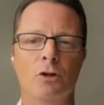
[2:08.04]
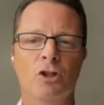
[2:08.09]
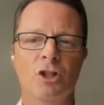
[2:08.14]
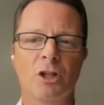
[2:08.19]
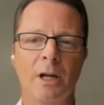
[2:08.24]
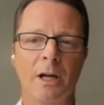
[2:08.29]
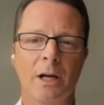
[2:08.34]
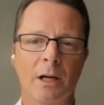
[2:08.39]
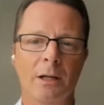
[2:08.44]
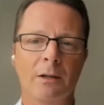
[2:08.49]

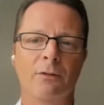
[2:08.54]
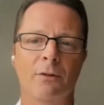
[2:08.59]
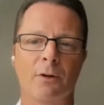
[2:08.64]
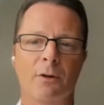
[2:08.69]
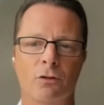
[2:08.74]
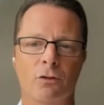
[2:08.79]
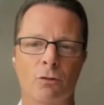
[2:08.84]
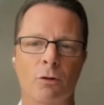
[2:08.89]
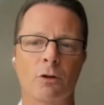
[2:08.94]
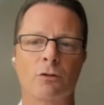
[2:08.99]
share
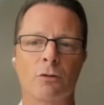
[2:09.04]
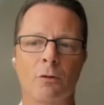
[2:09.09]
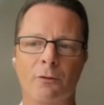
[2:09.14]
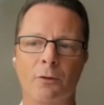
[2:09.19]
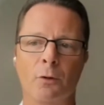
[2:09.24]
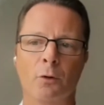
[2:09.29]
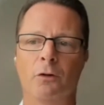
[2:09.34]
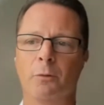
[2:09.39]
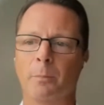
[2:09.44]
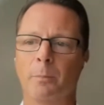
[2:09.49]
infrastructure
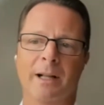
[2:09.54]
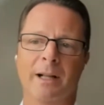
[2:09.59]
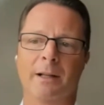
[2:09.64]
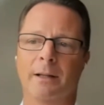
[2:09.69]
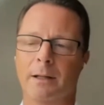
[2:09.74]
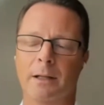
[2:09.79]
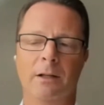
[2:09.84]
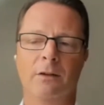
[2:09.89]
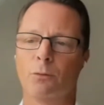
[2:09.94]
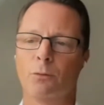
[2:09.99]
for smart
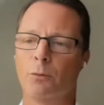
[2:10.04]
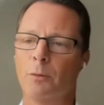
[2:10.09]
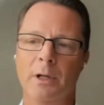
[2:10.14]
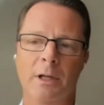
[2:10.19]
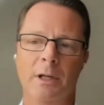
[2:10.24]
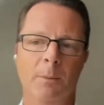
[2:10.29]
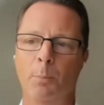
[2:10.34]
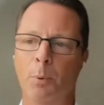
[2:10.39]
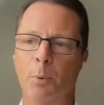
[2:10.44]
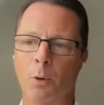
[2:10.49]
is
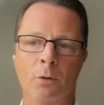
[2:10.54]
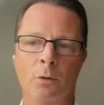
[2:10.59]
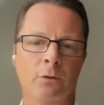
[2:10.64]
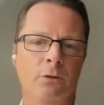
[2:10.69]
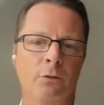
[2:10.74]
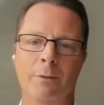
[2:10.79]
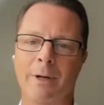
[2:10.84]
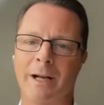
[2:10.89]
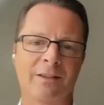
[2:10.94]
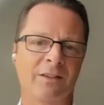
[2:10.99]
really poised
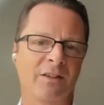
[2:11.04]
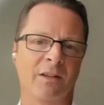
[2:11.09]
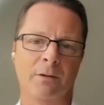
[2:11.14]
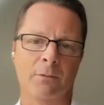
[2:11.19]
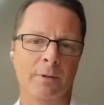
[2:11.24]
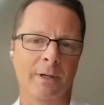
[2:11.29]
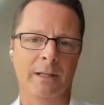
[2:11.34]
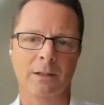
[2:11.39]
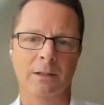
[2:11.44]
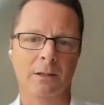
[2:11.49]
to
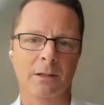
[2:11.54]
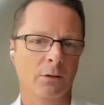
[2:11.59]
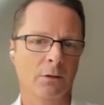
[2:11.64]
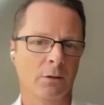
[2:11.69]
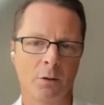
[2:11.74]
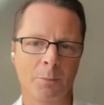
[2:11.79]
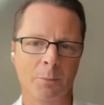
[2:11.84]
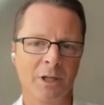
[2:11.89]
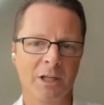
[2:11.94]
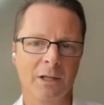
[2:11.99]
accelerate in the
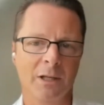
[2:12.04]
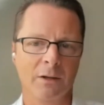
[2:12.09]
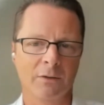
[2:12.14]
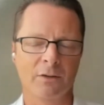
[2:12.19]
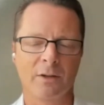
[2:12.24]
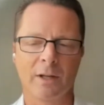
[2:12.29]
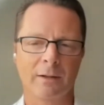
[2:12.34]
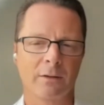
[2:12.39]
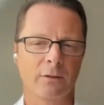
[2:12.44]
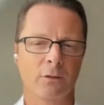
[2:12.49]
coming years.
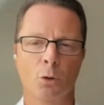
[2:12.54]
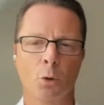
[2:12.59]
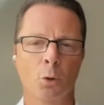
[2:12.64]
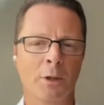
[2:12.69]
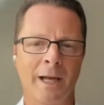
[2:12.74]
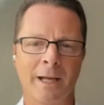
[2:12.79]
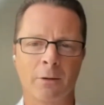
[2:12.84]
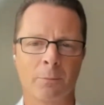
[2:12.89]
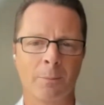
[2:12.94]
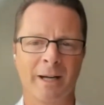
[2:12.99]
No
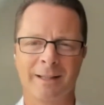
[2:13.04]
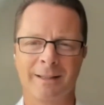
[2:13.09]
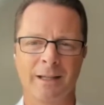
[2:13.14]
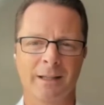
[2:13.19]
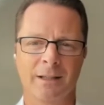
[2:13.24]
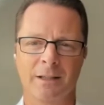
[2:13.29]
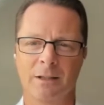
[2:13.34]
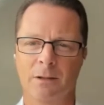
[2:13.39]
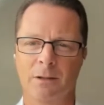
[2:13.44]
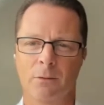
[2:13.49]
doubt about
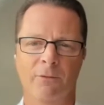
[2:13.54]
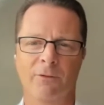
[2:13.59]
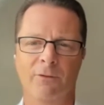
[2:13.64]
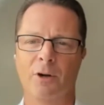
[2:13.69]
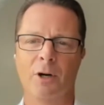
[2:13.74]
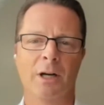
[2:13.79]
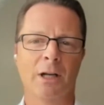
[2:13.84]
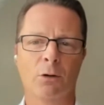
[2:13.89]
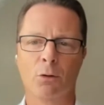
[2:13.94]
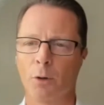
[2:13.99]
that, in a
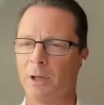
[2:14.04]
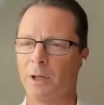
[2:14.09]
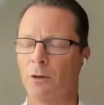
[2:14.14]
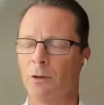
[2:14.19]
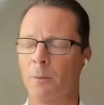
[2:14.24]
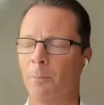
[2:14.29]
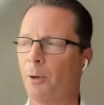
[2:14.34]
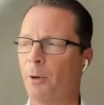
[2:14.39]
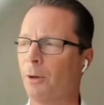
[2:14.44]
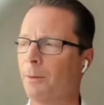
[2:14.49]
very growing
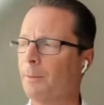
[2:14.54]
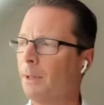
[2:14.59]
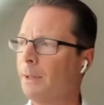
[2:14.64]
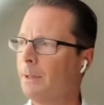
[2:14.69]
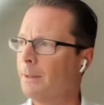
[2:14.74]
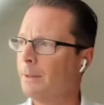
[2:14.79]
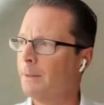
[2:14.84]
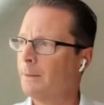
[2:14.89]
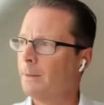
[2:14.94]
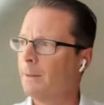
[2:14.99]
number.
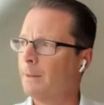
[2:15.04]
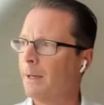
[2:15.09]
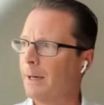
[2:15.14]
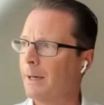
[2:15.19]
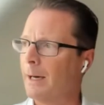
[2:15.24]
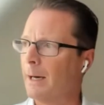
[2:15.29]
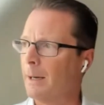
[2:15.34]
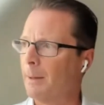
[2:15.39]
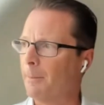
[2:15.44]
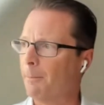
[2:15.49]

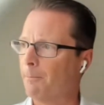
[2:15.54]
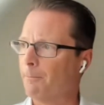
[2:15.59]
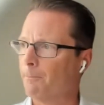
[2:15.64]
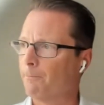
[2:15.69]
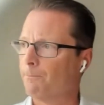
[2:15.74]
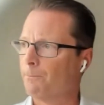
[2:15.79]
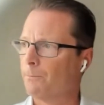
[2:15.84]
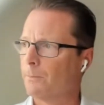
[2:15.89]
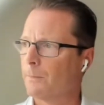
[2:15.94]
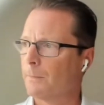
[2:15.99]

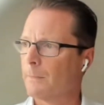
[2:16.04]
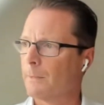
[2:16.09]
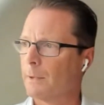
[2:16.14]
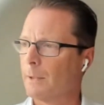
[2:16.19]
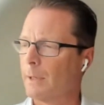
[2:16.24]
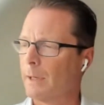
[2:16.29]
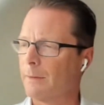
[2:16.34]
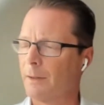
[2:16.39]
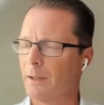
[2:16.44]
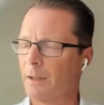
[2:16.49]

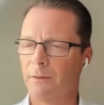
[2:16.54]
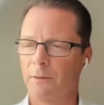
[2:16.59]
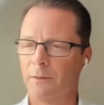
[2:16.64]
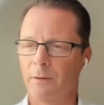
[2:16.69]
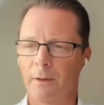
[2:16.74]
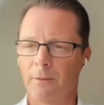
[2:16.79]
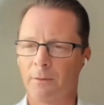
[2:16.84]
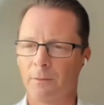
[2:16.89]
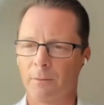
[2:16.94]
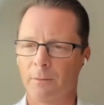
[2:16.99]
I think it's
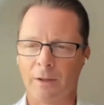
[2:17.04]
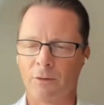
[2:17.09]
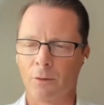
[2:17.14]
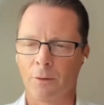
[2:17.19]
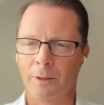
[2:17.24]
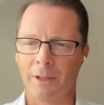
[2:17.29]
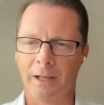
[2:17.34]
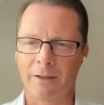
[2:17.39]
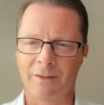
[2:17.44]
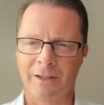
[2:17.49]
as
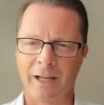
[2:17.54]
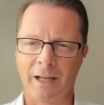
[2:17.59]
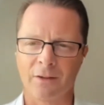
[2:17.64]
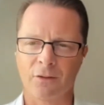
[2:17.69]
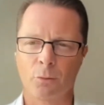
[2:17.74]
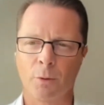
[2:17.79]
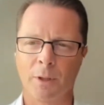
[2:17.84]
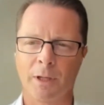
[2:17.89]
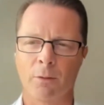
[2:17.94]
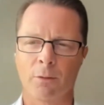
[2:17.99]
early as last
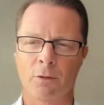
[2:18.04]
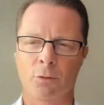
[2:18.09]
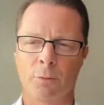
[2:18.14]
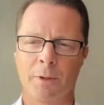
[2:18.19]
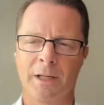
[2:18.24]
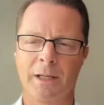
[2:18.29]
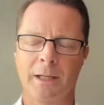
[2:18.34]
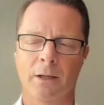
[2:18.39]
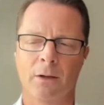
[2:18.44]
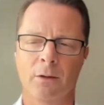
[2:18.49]
week, I was
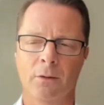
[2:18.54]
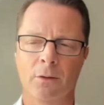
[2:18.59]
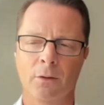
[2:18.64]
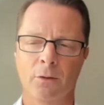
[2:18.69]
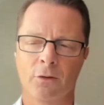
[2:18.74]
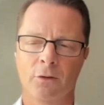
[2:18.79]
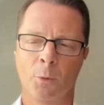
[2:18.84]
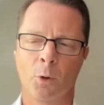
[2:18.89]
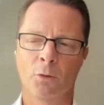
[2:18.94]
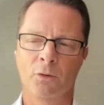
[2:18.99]
reading on the
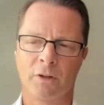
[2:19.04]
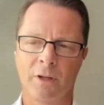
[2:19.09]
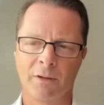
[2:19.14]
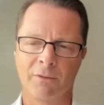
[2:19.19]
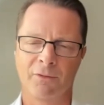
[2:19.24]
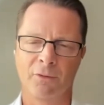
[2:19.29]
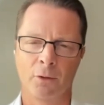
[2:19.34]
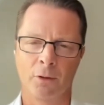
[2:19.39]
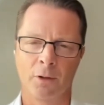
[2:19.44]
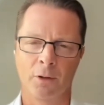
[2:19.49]
small cell
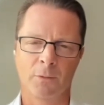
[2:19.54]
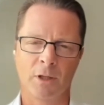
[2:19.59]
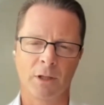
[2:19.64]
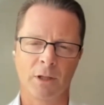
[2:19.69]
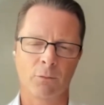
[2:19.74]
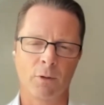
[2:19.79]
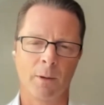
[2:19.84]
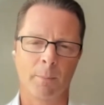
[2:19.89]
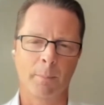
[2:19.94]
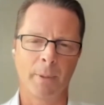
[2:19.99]
forum that
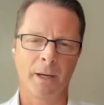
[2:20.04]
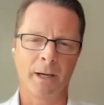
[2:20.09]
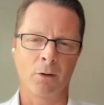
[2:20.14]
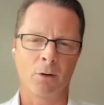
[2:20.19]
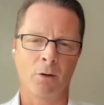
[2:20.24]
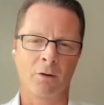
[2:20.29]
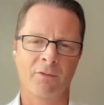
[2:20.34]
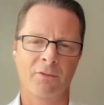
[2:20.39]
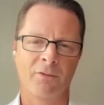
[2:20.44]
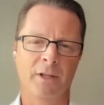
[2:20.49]
we're part
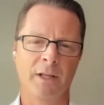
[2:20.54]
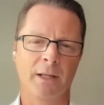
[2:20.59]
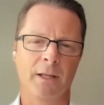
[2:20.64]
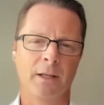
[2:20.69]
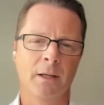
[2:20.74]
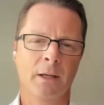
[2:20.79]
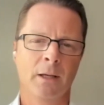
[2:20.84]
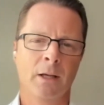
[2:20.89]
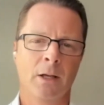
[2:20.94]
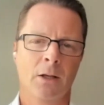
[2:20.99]
of the
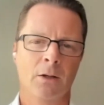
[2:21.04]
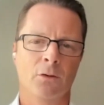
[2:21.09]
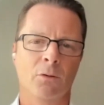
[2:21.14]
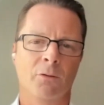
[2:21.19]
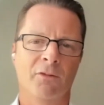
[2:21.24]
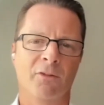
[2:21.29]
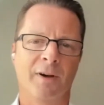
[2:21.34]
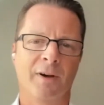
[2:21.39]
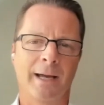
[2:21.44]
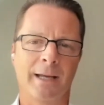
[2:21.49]

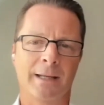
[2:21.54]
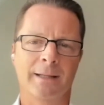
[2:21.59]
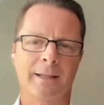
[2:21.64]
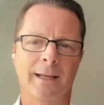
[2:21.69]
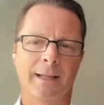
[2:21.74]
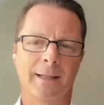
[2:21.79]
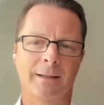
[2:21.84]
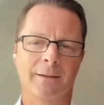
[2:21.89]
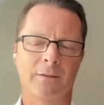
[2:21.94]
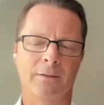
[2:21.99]
fact
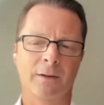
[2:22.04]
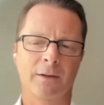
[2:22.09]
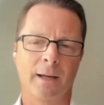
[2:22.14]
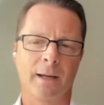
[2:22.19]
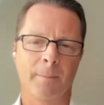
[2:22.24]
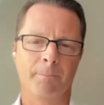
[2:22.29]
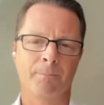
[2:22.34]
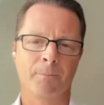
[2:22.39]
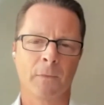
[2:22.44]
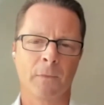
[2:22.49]
that
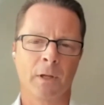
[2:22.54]
the